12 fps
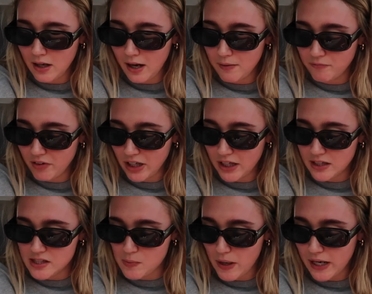I'm fucking
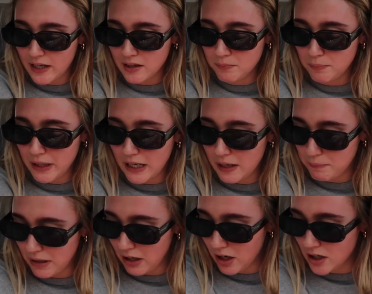sweating, but
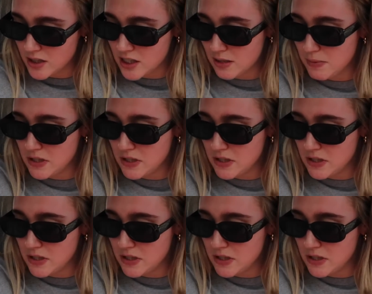my car is gonna